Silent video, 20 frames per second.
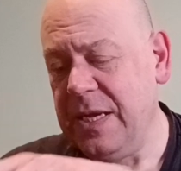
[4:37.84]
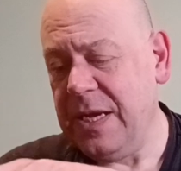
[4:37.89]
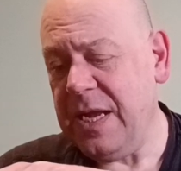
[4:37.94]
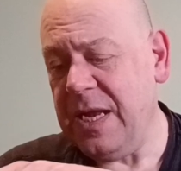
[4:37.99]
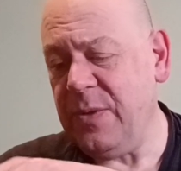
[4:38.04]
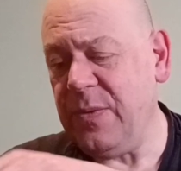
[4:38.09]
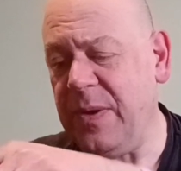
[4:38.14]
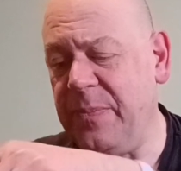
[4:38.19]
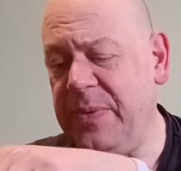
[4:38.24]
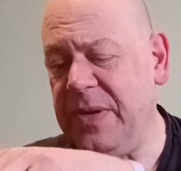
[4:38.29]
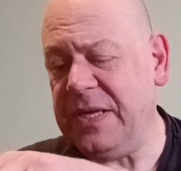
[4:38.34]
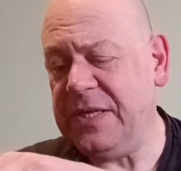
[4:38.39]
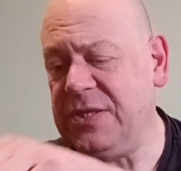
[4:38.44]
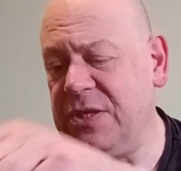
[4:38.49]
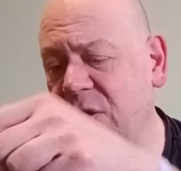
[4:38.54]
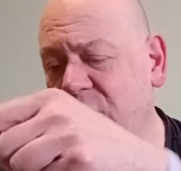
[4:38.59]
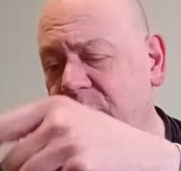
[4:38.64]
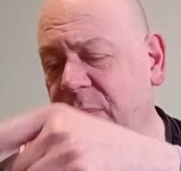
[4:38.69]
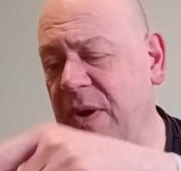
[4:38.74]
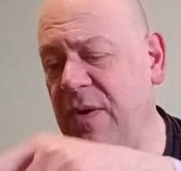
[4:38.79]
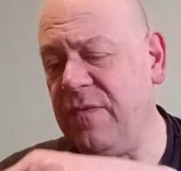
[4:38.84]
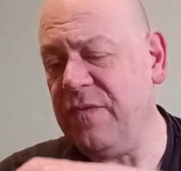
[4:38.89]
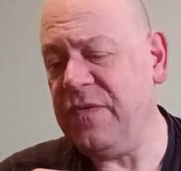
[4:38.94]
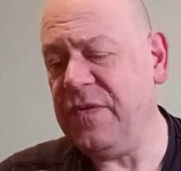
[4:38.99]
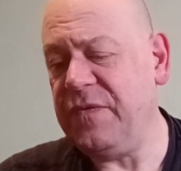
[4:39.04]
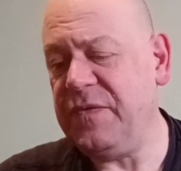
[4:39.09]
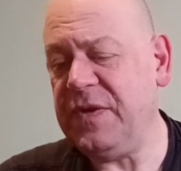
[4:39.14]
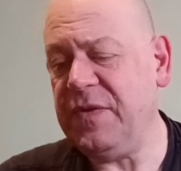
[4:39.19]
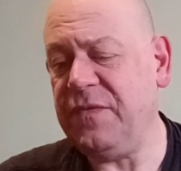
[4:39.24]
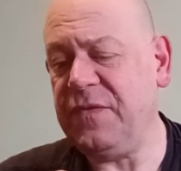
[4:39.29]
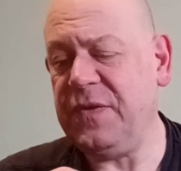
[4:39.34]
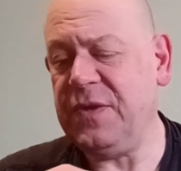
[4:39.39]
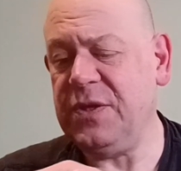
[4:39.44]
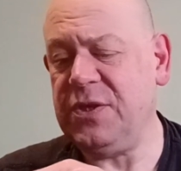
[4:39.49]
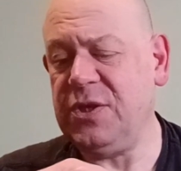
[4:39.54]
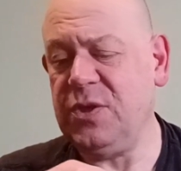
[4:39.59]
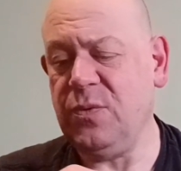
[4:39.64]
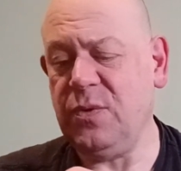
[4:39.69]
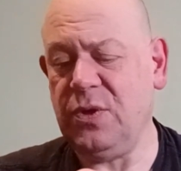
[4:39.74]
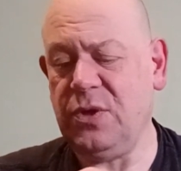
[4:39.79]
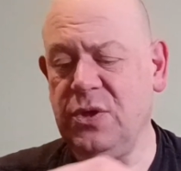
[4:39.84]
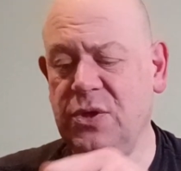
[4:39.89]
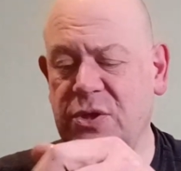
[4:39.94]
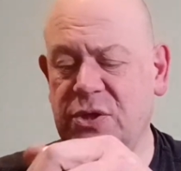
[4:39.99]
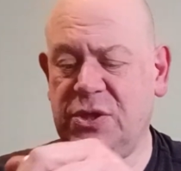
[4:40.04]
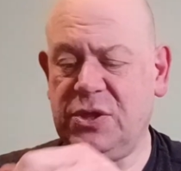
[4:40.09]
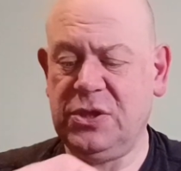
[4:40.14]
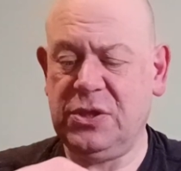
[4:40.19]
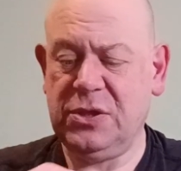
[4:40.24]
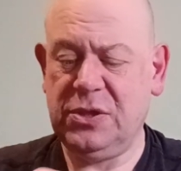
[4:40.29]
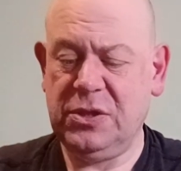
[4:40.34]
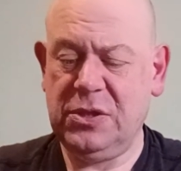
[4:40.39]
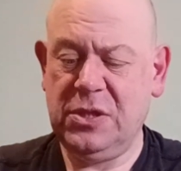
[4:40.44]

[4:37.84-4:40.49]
Anyway, I paid £2.50 for the two of those.